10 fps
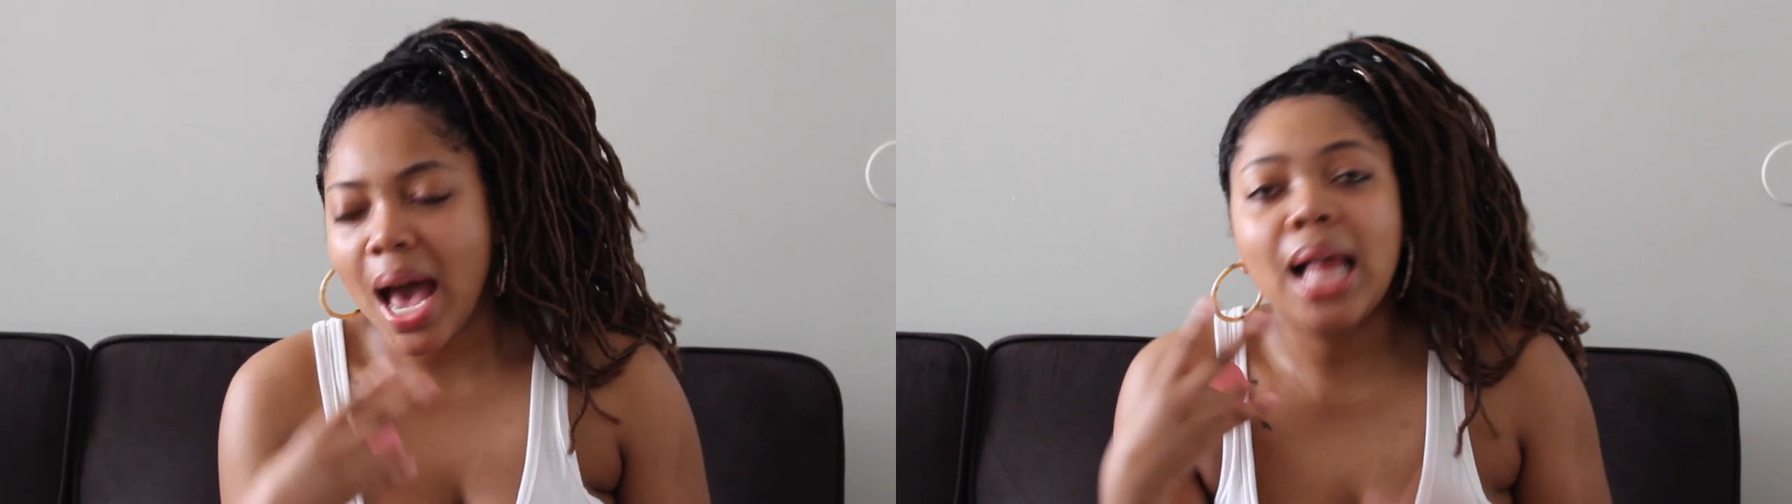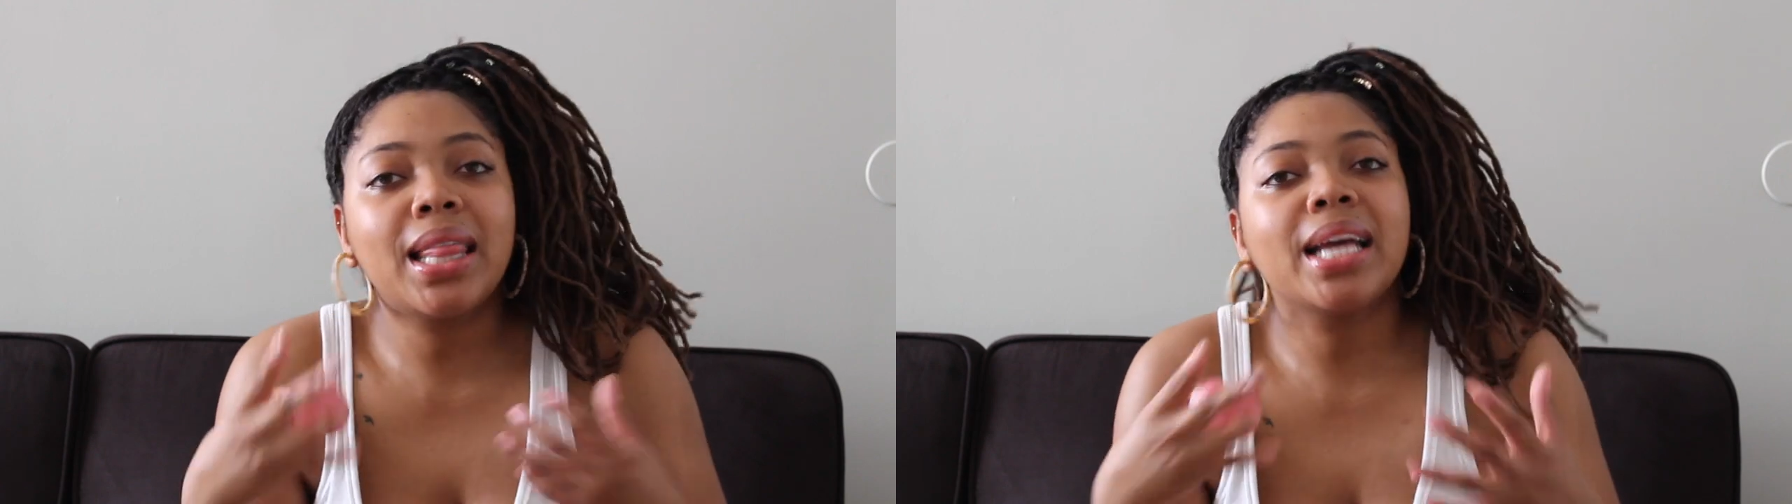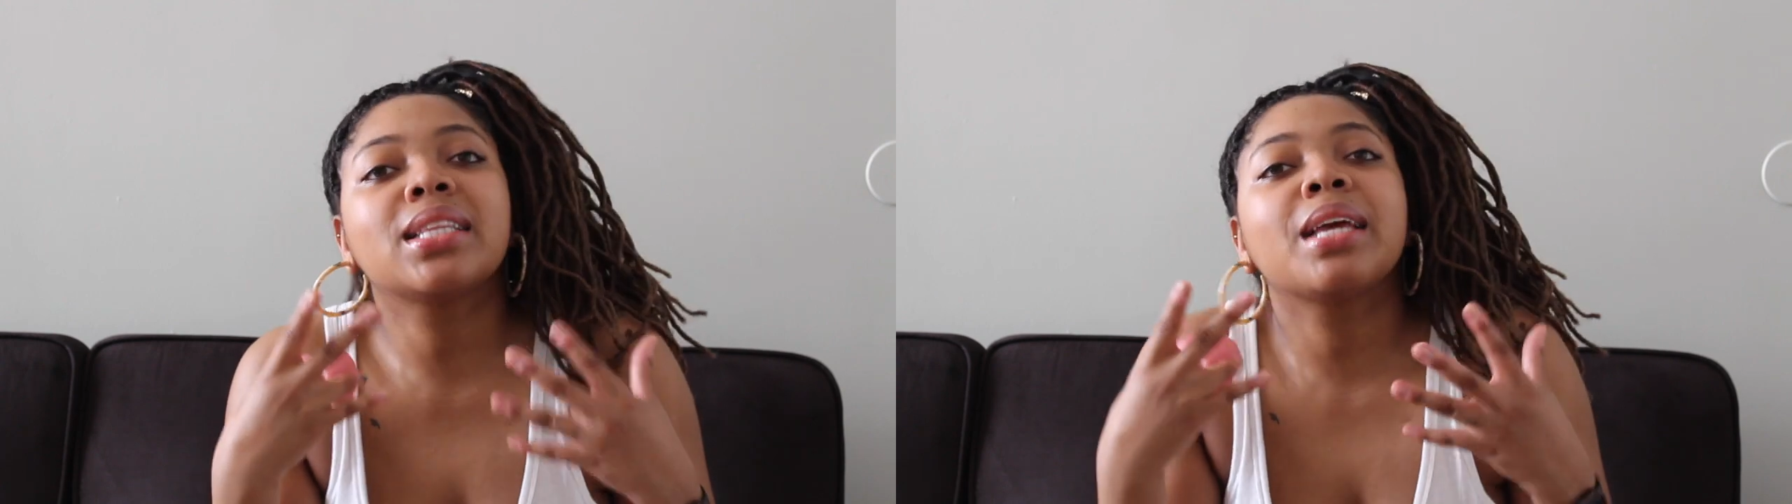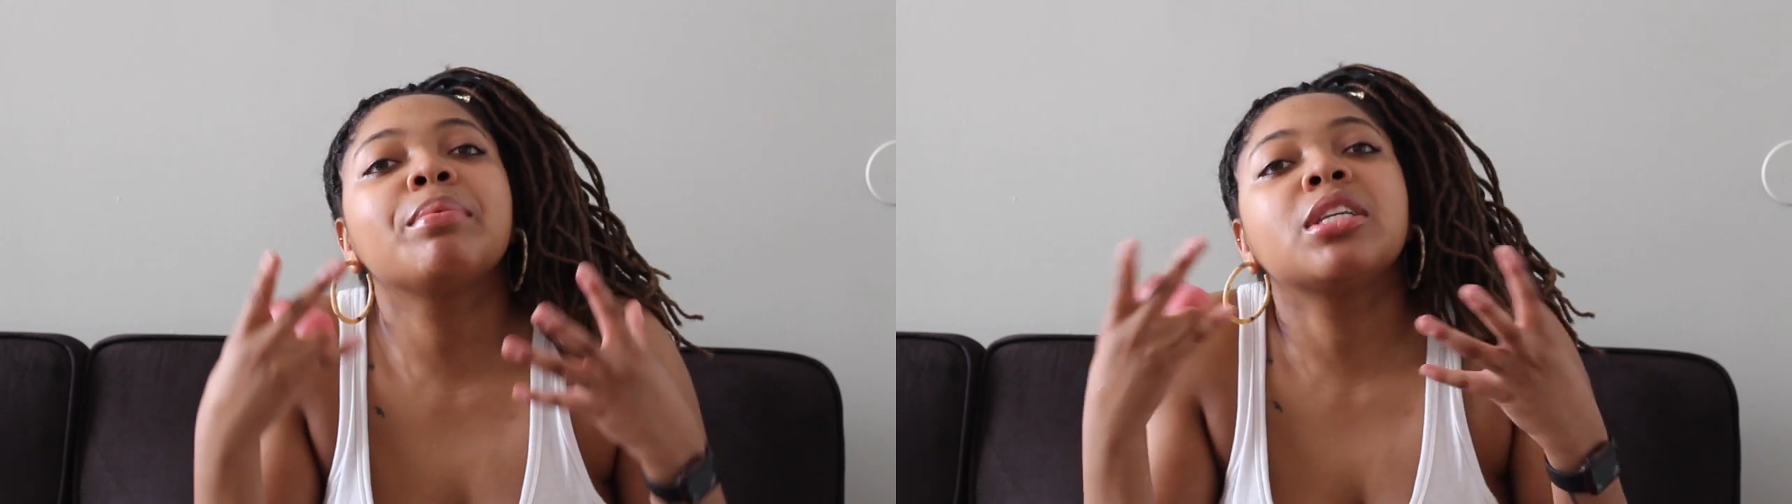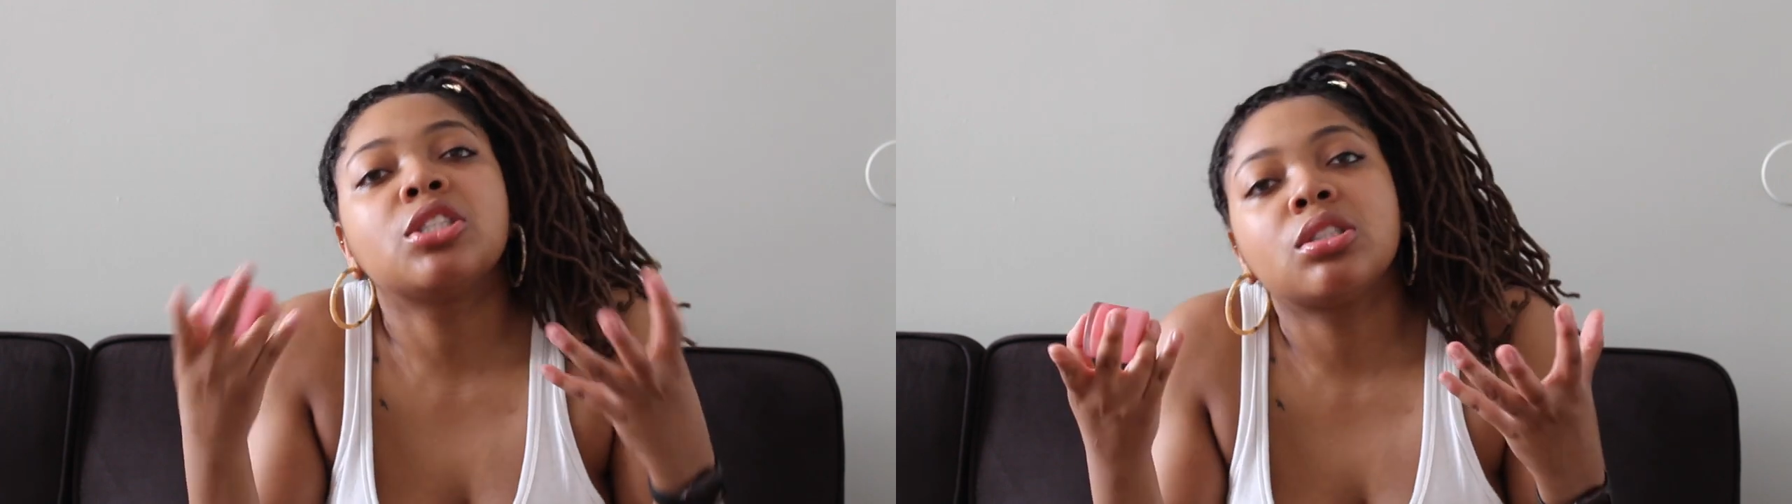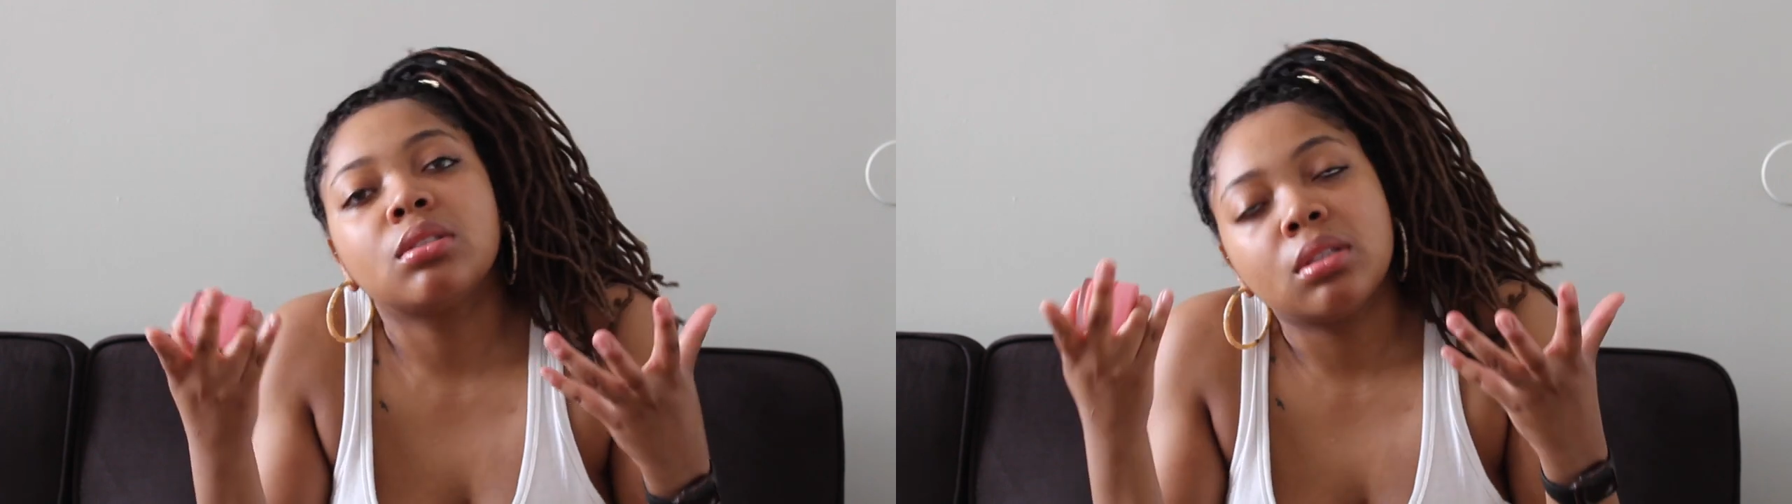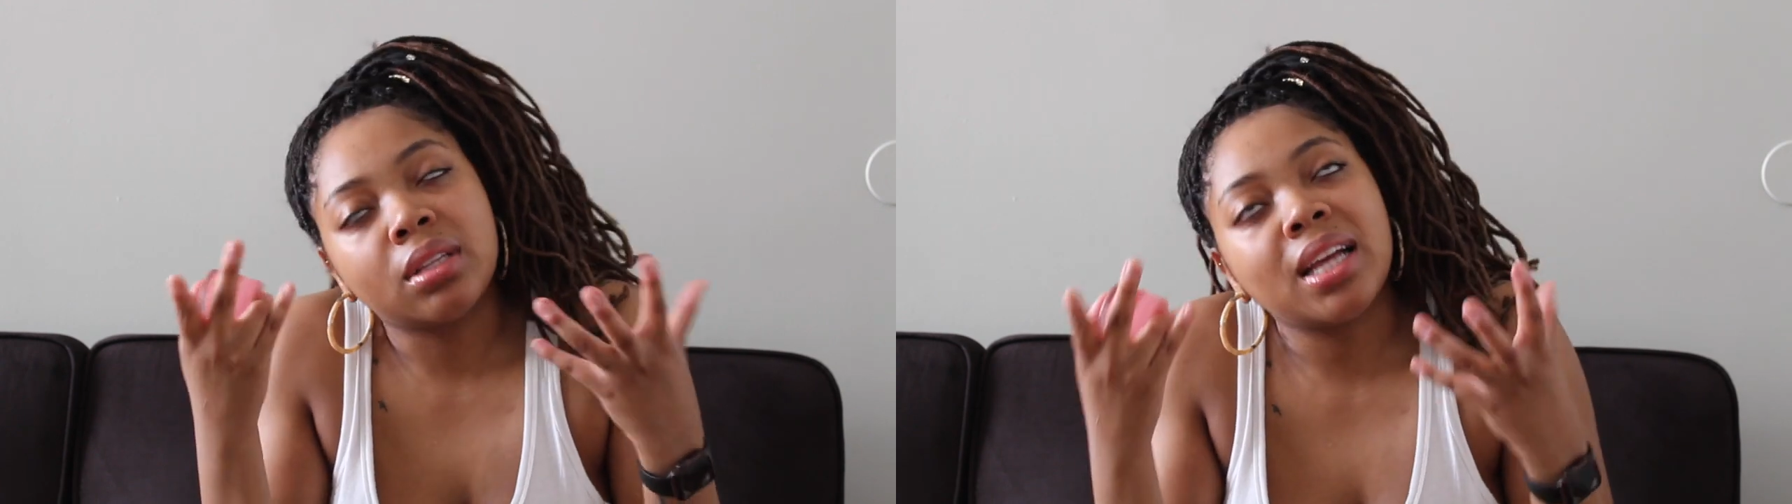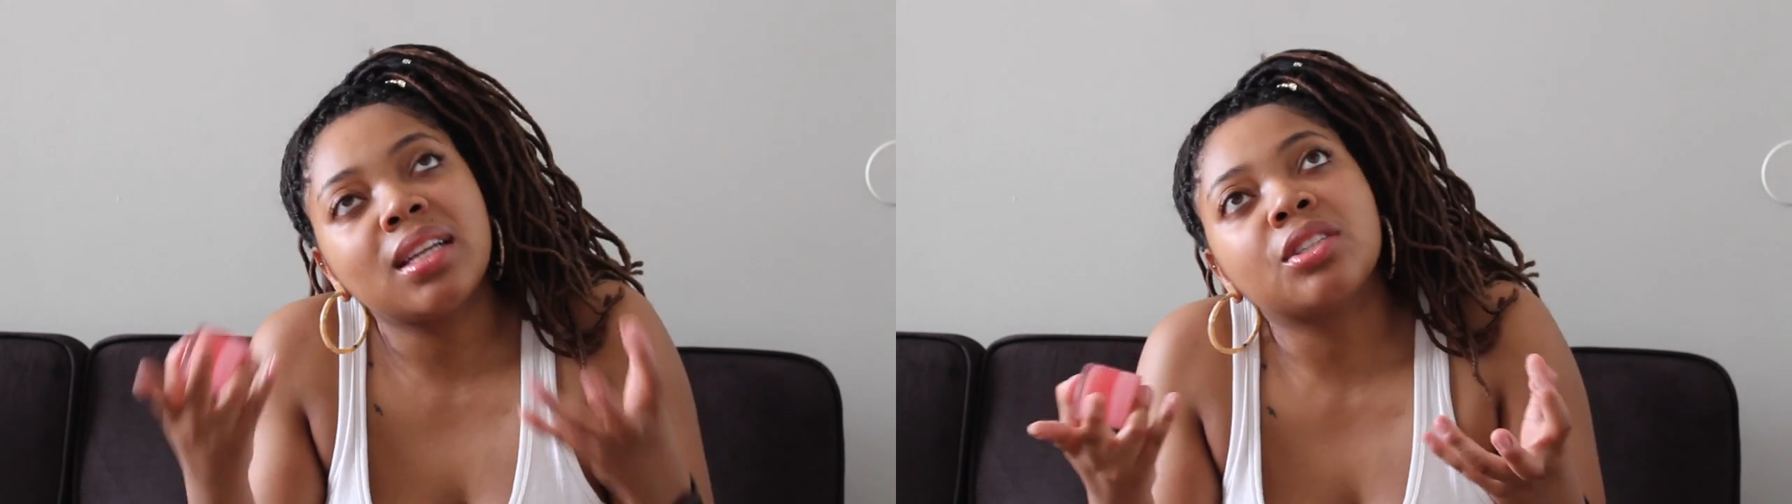I like maybe not